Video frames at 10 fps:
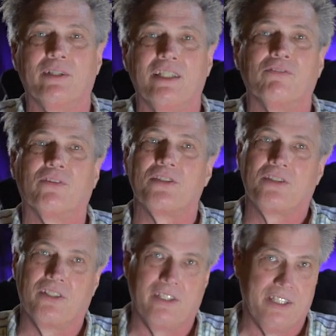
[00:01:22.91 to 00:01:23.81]
when he
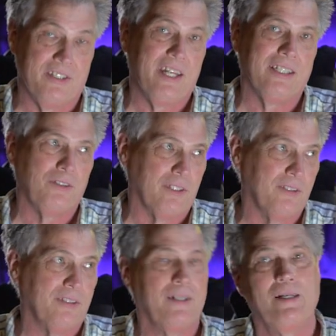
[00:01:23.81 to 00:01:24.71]
first heard his
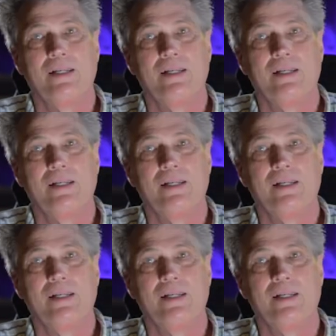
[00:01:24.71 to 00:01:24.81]
Tetras,